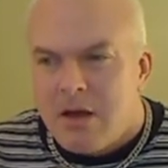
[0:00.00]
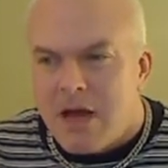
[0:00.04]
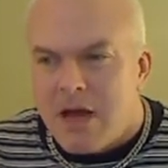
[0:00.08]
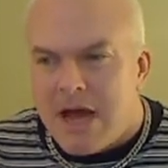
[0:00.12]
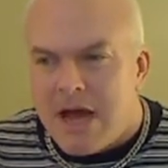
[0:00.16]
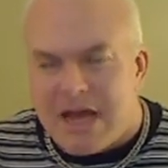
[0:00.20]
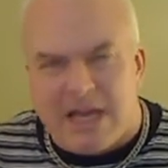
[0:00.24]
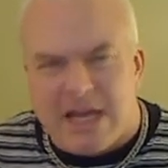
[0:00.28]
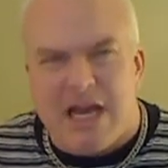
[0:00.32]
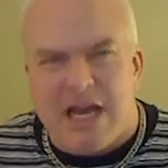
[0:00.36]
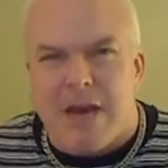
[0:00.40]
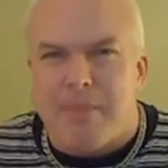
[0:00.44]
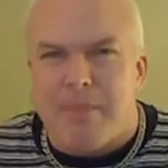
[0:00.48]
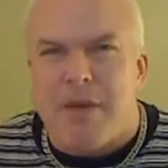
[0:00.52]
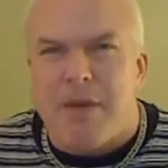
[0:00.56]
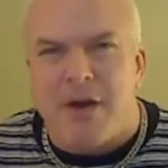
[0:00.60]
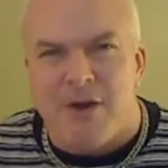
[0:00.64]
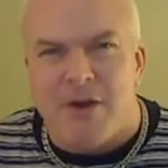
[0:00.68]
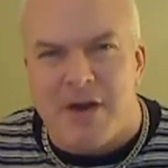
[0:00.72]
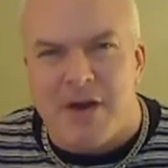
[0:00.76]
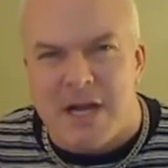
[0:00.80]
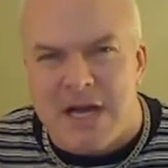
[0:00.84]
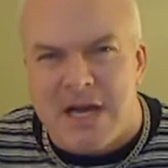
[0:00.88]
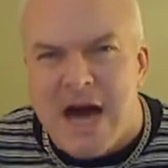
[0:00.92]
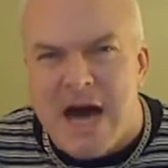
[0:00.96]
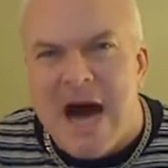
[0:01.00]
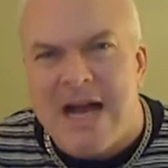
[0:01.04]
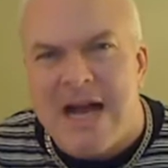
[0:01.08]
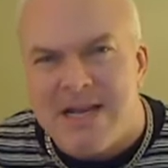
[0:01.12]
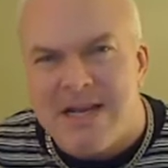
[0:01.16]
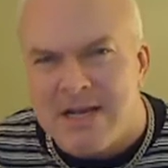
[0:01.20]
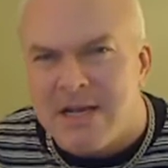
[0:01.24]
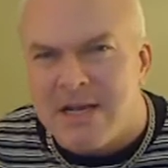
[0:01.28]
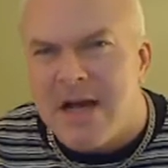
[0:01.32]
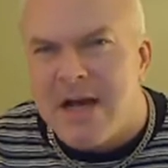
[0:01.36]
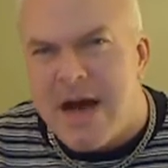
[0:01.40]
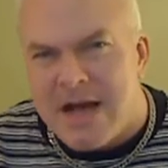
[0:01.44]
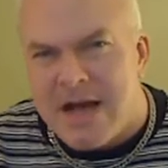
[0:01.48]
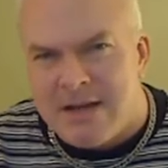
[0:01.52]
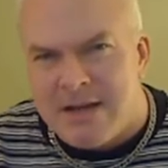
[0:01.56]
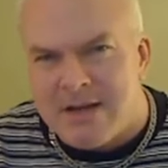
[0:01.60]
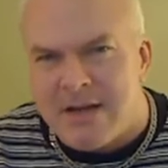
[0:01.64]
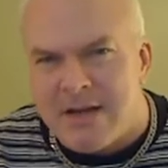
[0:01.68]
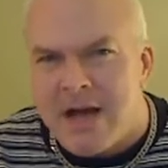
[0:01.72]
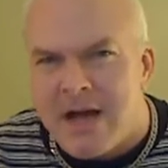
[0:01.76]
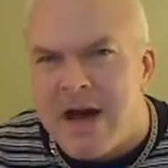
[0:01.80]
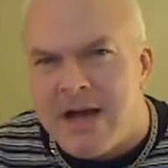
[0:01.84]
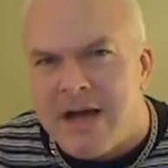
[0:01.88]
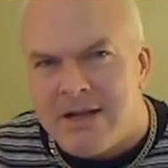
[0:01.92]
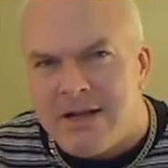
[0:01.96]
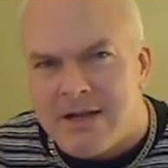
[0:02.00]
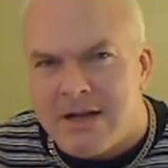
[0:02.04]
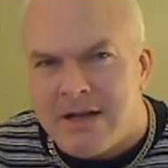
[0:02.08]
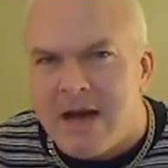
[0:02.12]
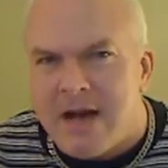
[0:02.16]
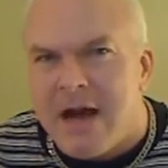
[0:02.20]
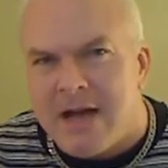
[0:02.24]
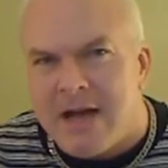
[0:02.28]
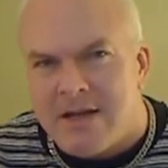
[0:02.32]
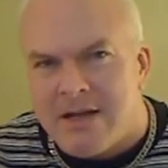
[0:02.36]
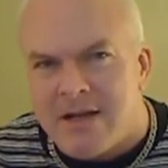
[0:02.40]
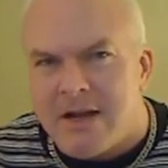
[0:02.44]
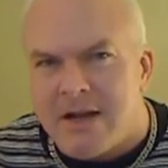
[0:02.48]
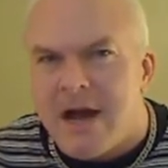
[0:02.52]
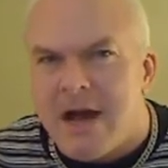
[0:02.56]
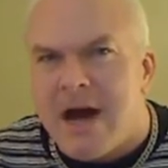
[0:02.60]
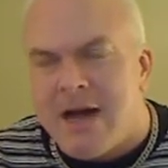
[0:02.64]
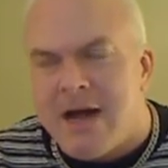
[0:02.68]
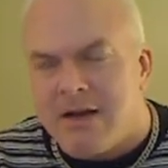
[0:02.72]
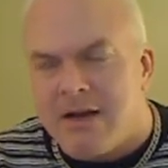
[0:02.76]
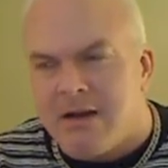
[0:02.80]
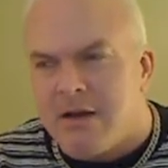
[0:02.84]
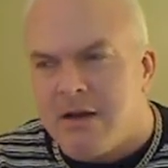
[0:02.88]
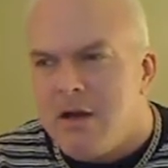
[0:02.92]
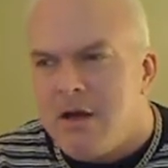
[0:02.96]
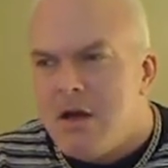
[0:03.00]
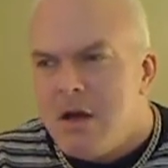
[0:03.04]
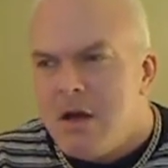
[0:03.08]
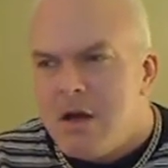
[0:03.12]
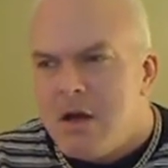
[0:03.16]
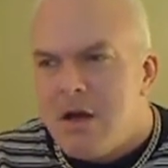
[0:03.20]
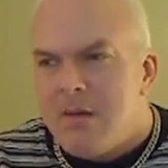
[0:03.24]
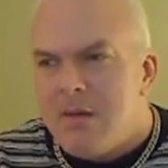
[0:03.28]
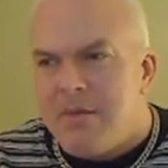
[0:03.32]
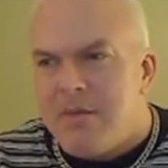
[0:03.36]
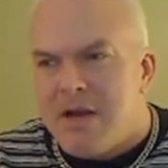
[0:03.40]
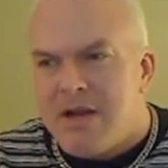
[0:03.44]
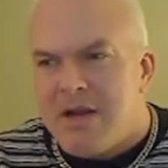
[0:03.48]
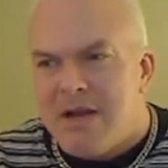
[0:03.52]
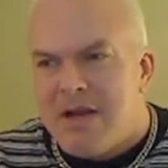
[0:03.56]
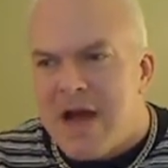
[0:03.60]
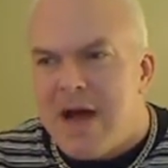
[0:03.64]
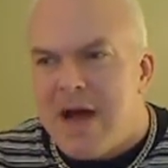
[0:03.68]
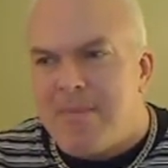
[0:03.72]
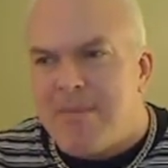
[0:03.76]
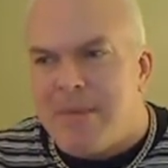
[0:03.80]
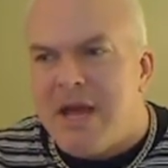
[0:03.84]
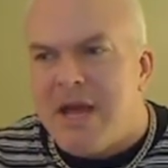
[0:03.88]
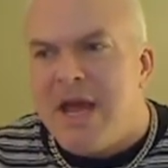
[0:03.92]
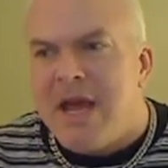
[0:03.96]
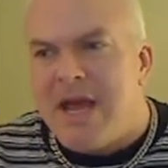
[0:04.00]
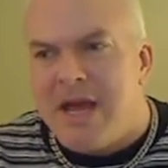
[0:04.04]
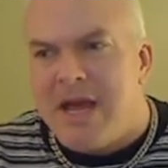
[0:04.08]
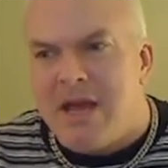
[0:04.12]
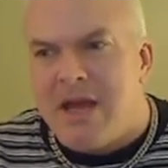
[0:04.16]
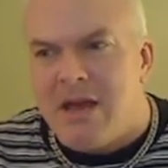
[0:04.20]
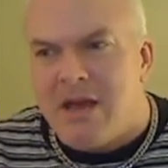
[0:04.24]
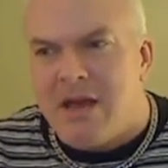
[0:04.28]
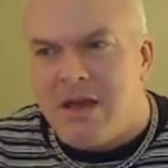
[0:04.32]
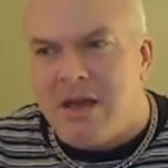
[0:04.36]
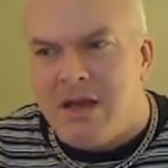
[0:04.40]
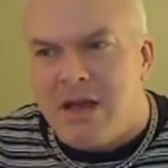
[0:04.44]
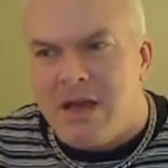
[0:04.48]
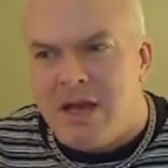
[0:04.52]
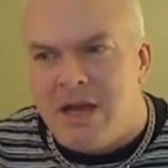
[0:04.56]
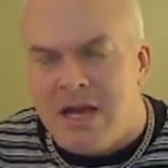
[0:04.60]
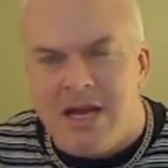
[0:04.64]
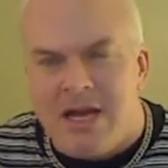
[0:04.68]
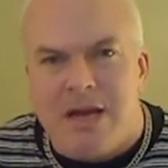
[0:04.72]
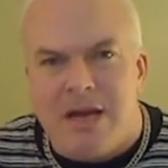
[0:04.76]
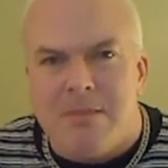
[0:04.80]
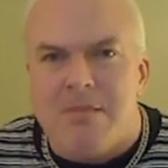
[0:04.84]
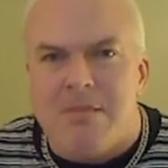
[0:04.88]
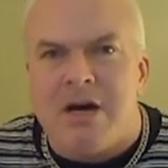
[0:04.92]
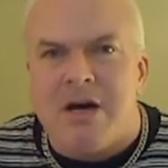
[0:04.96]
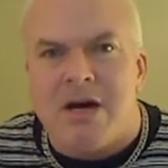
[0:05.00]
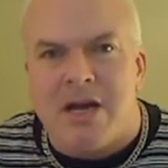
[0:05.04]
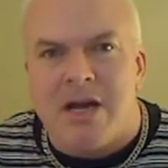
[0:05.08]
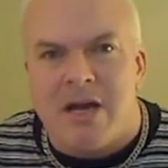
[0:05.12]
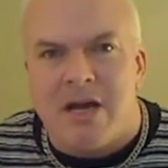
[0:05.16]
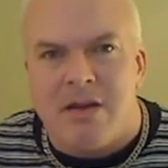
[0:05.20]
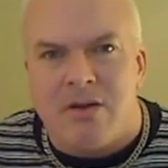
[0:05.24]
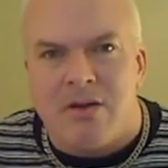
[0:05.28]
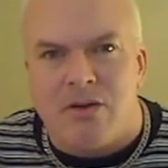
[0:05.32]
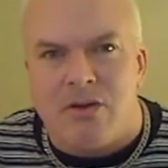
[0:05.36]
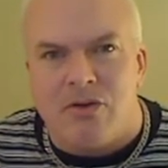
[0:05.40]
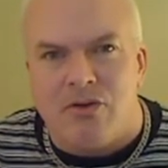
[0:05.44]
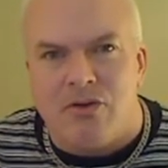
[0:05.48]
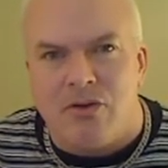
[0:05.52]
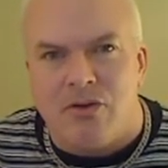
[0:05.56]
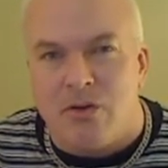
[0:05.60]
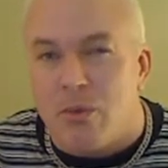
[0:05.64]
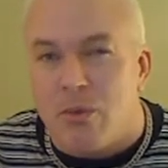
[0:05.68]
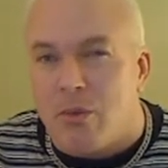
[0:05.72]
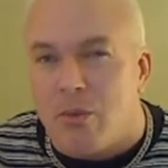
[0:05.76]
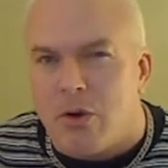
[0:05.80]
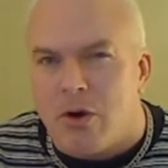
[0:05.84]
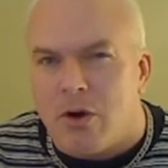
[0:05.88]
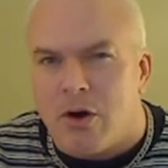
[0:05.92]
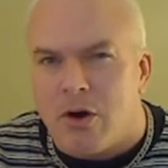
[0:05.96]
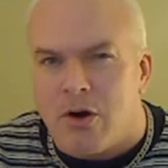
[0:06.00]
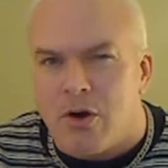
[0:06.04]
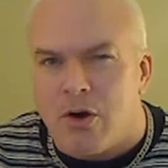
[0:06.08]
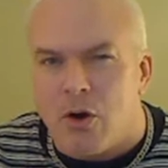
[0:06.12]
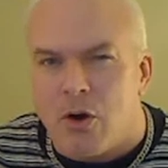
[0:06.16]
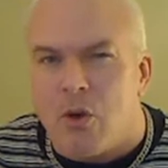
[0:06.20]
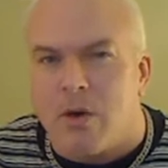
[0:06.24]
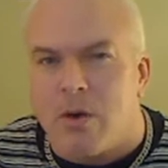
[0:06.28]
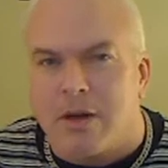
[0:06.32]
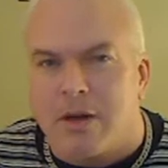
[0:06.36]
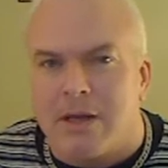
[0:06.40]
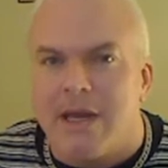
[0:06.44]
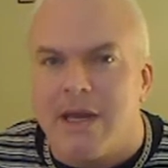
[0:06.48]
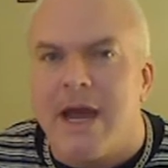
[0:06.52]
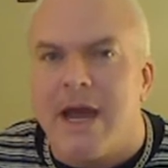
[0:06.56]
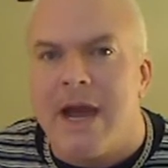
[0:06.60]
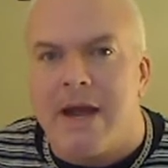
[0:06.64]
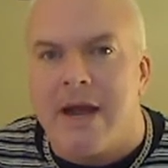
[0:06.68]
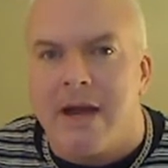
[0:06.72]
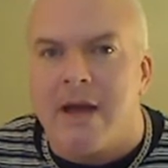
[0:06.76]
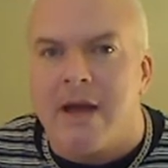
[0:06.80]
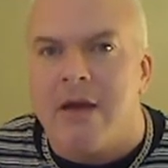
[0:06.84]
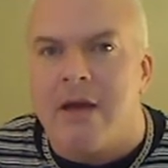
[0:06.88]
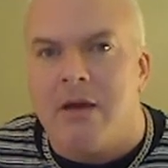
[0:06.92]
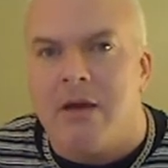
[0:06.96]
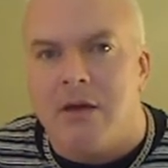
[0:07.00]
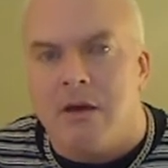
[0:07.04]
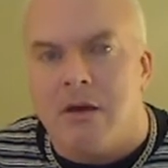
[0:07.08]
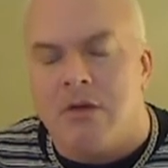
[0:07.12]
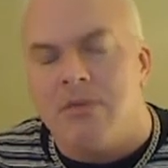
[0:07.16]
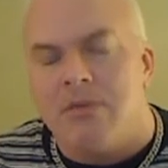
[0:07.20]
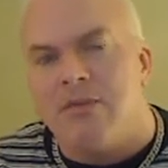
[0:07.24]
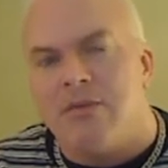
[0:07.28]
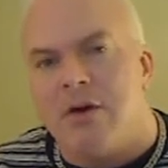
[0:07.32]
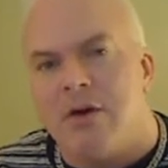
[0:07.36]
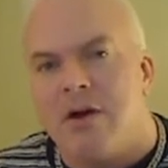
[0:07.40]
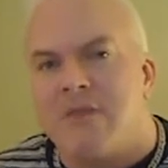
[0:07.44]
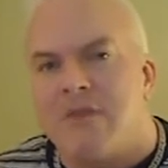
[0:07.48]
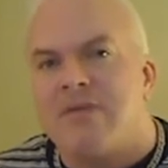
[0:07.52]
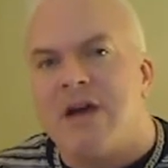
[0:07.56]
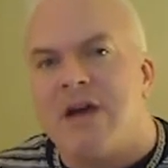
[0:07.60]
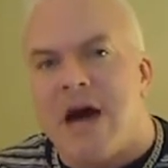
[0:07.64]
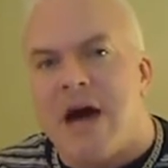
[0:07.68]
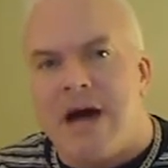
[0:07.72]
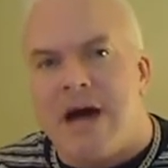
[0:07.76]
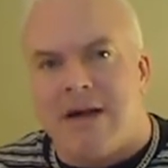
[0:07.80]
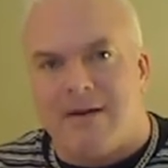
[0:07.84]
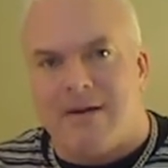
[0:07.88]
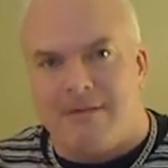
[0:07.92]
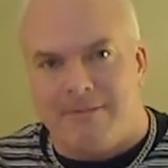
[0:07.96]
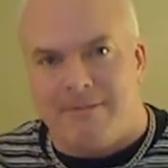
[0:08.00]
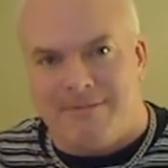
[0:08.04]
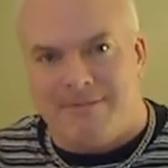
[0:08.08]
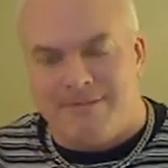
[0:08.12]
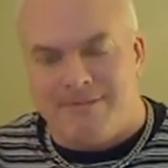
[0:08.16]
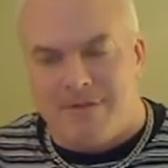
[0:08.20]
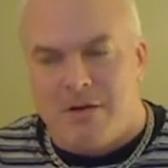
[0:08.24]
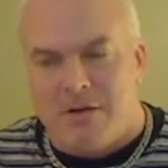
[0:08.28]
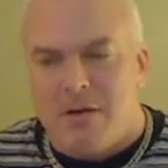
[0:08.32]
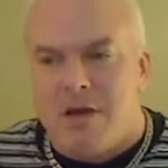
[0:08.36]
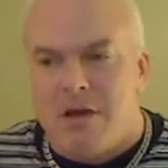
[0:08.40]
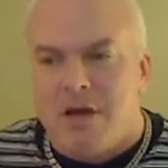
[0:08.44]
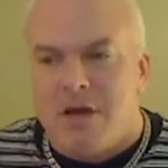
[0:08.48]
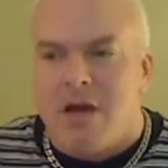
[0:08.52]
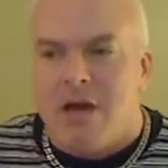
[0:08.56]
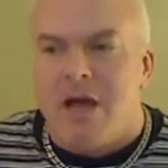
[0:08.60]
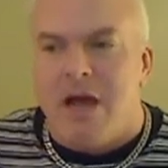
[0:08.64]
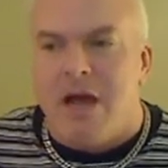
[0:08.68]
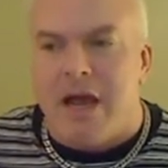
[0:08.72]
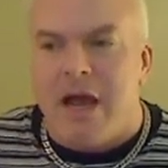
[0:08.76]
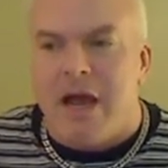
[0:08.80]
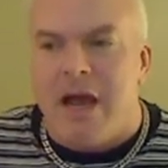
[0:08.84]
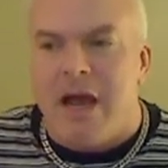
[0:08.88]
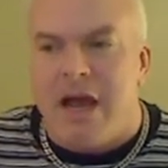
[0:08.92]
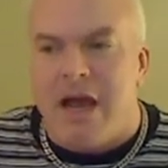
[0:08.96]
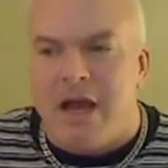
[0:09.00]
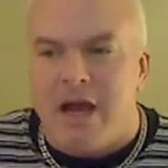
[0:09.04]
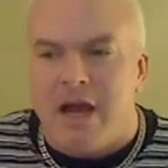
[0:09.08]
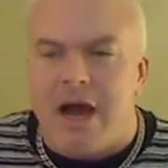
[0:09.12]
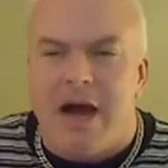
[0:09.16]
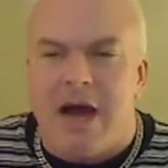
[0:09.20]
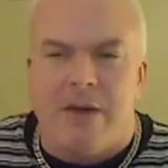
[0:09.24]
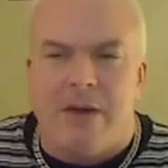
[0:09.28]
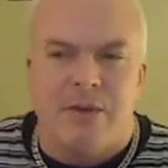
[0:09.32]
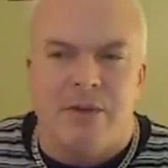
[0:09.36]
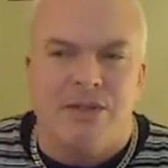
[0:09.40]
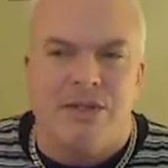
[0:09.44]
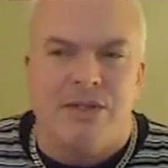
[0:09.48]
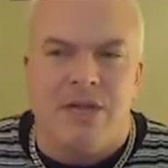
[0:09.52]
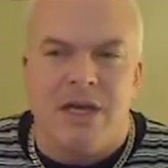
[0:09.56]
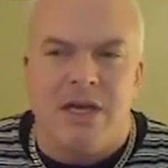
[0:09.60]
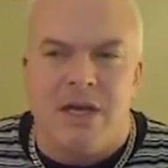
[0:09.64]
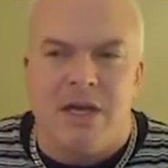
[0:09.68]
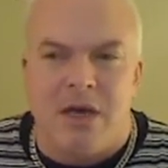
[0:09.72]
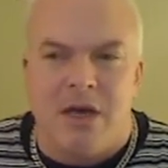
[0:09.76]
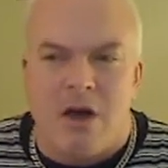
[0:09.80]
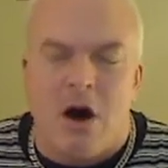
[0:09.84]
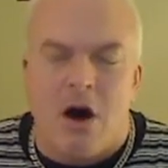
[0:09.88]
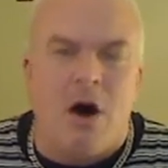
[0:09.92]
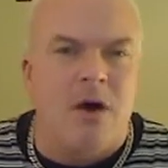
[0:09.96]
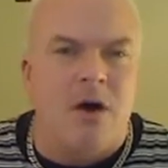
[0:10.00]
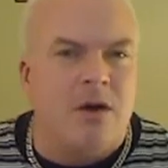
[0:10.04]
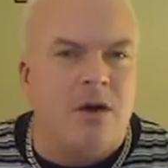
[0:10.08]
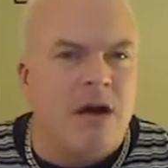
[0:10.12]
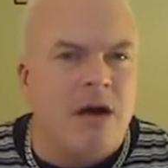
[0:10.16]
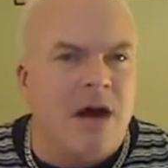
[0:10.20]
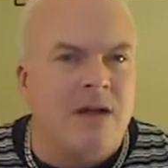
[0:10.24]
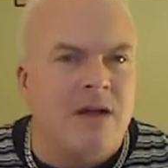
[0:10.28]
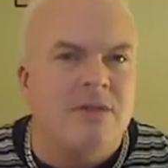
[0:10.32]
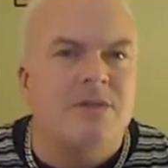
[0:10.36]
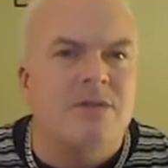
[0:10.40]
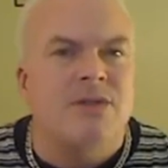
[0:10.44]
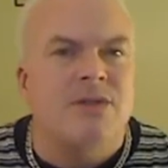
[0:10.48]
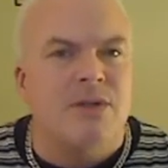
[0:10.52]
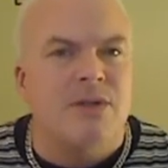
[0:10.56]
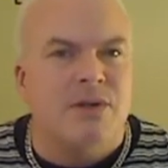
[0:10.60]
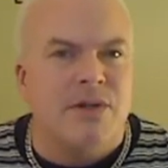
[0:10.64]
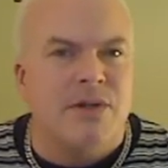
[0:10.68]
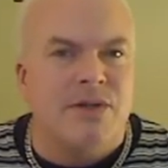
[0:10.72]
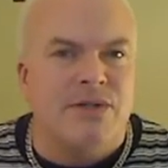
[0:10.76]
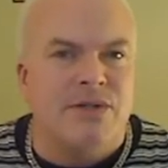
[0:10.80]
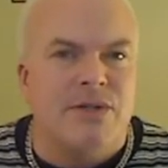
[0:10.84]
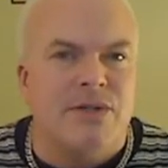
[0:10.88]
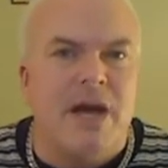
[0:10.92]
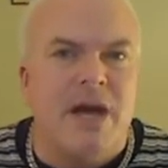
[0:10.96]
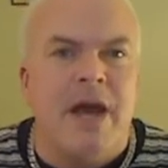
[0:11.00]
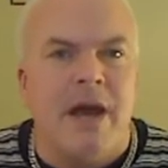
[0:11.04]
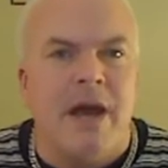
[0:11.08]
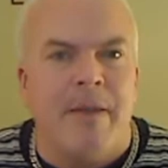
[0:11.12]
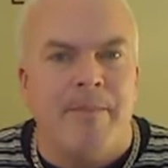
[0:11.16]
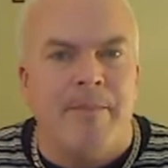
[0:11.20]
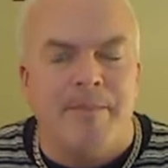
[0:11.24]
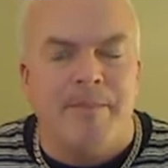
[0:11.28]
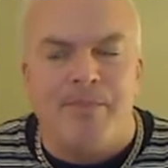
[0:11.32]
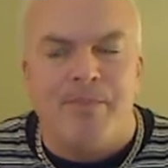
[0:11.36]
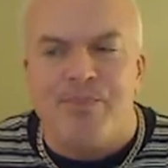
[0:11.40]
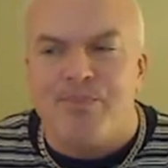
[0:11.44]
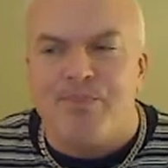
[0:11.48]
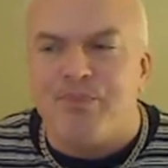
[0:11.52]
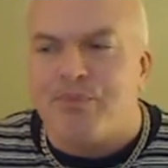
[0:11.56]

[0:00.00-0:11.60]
I kept hearing cotton, cotton, cotton, cotton, cotton, but not paying any mind to the word organic in front of cotton. And I was thinking all cottons are the same.